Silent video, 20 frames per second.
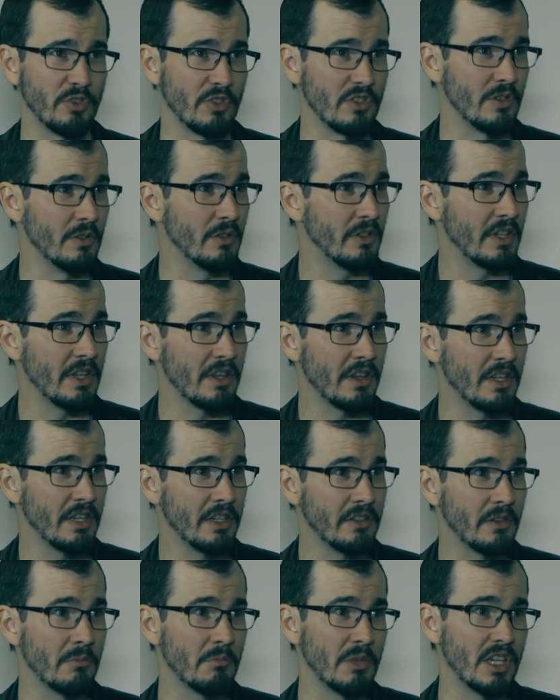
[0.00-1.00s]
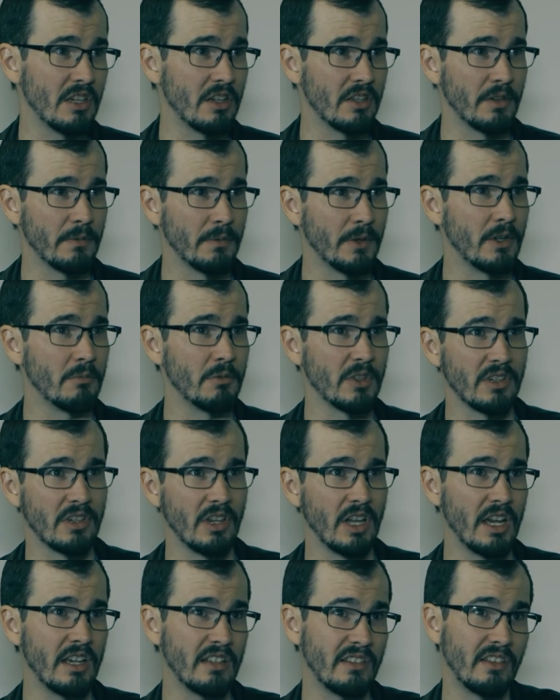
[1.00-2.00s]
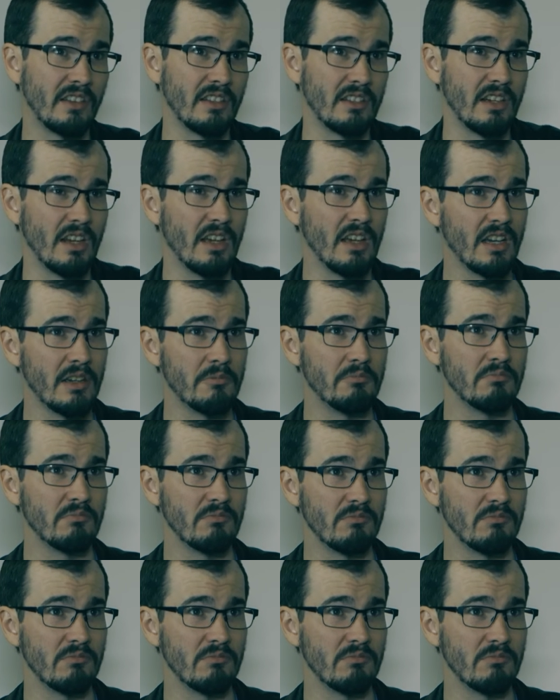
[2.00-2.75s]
producing things and being on the phone with clients, then yeah, I